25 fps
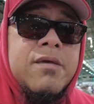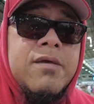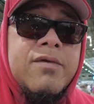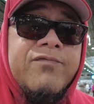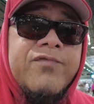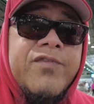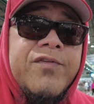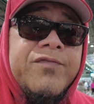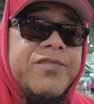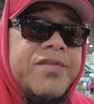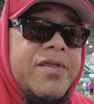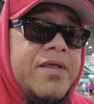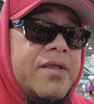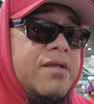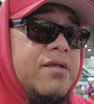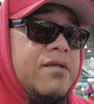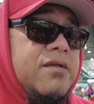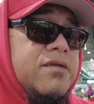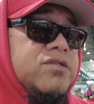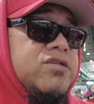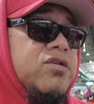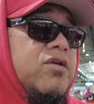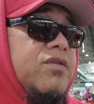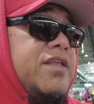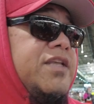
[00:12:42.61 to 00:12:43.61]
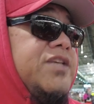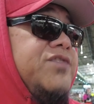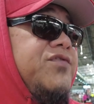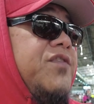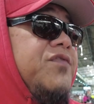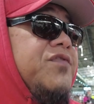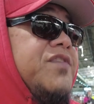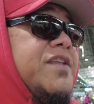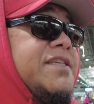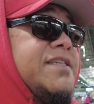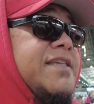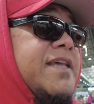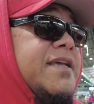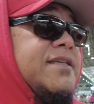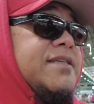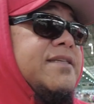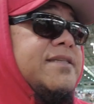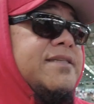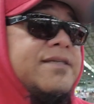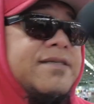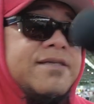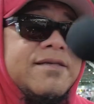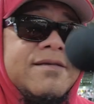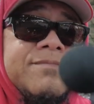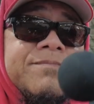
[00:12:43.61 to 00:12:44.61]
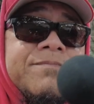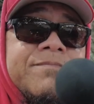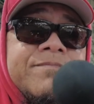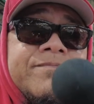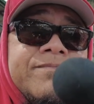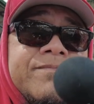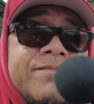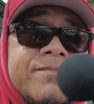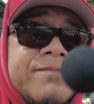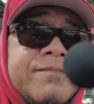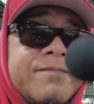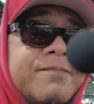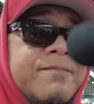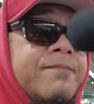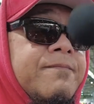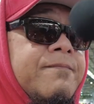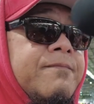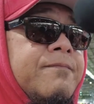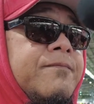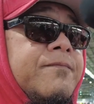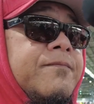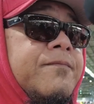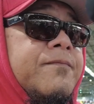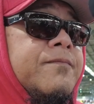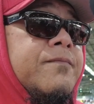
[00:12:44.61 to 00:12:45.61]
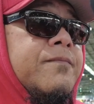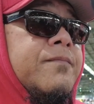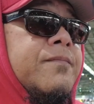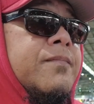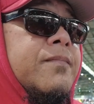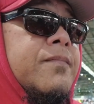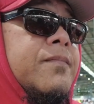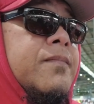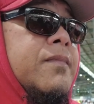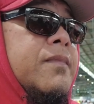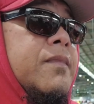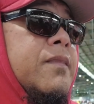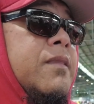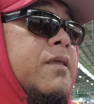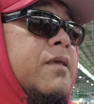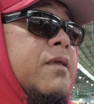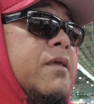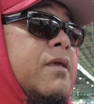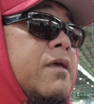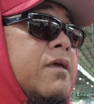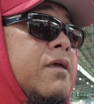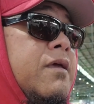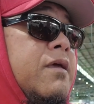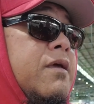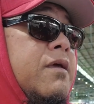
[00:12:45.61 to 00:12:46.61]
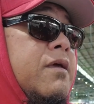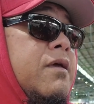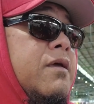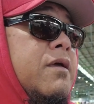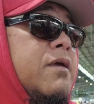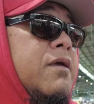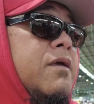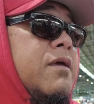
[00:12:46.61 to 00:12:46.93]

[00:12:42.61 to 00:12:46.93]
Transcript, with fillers: This one 50, speed twenty. So this fifty six. This, one is speed. It's speed six. It's speed.